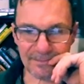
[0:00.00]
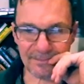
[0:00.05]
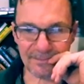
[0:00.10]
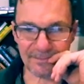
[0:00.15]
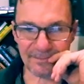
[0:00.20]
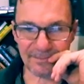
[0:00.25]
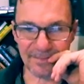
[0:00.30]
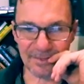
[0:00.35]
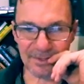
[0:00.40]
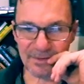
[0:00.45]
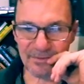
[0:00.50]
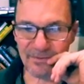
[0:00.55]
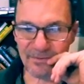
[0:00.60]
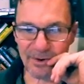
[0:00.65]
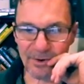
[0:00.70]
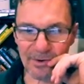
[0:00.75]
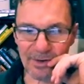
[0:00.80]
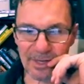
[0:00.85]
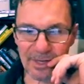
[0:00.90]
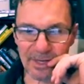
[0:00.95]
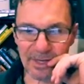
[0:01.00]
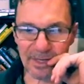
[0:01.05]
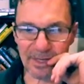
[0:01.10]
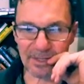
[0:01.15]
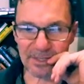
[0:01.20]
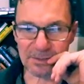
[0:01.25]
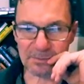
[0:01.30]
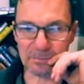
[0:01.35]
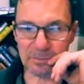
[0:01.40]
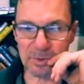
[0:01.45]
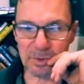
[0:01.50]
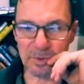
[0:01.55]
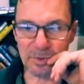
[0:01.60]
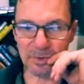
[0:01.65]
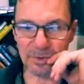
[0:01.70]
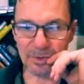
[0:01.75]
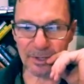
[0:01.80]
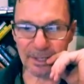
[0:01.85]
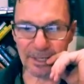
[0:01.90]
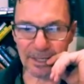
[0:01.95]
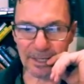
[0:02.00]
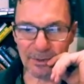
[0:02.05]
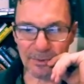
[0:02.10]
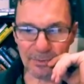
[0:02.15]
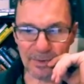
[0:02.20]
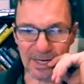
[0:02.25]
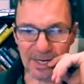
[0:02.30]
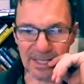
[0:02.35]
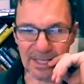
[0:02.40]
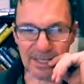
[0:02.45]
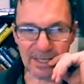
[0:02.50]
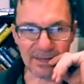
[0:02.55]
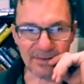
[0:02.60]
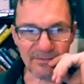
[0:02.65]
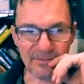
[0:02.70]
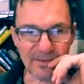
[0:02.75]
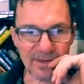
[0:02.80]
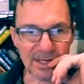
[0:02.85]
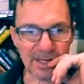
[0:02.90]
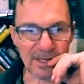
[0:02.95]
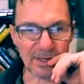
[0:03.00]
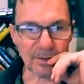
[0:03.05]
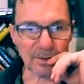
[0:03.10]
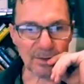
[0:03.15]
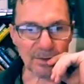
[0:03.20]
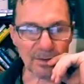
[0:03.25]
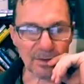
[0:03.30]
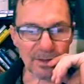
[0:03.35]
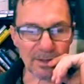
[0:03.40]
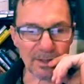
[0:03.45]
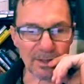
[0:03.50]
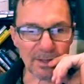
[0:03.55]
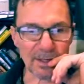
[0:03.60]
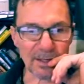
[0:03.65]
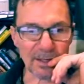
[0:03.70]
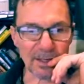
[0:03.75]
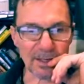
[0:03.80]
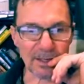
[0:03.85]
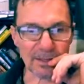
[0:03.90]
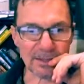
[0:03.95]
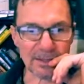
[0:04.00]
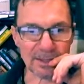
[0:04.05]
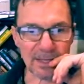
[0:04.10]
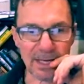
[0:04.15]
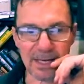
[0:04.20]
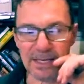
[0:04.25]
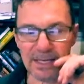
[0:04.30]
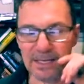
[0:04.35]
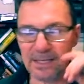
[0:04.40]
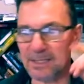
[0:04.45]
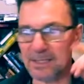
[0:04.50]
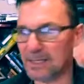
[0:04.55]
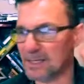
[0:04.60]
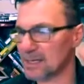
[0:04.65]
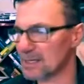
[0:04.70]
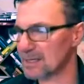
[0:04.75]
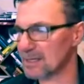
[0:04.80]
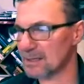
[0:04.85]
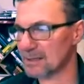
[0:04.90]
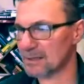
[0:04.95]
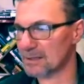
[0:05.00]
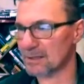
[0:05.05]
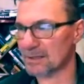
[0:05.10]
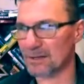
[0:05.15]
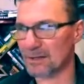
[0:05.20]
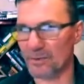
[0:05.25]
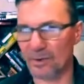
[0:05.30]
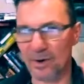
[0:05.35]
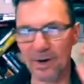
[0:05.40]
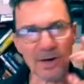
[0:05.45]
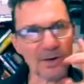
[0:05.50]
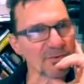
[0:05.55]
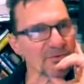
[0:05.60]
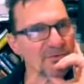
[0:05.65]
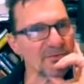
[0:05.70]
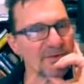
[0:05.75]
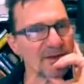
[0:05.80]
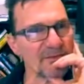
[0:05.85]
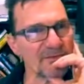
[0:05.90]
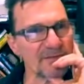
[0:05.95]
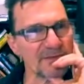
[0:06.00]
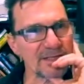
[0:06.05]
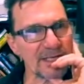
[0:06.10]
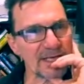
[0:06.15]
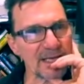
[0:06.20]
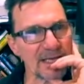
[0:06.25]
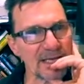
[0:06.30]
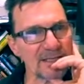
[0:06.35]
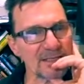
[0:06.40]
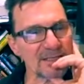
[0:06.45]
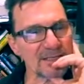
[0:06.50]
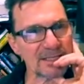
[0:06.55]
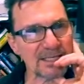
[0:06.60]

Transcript: it was a very smoothly running vehicle, and I did around 16